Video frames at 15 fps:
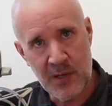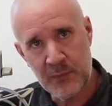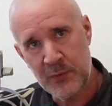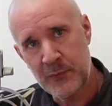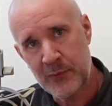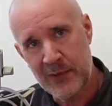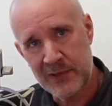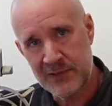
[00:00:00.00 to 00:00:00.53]

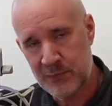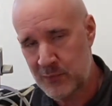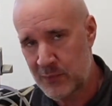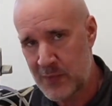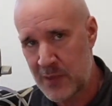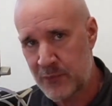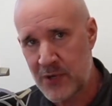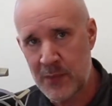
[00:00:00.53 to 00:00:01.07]

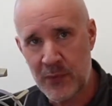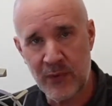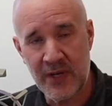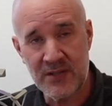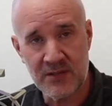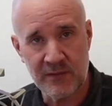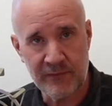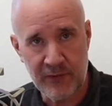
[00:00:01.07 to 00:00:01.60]

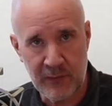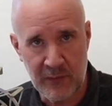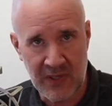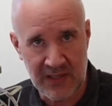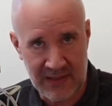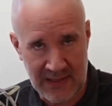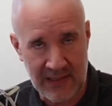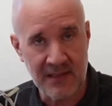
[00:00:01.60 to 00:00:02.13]
preparation for
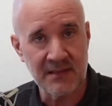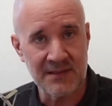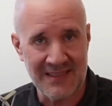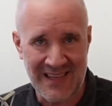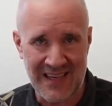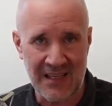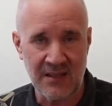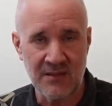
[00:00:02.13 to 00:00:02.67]
Monday
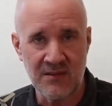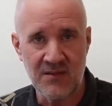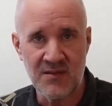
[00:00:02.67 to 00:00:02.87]
day,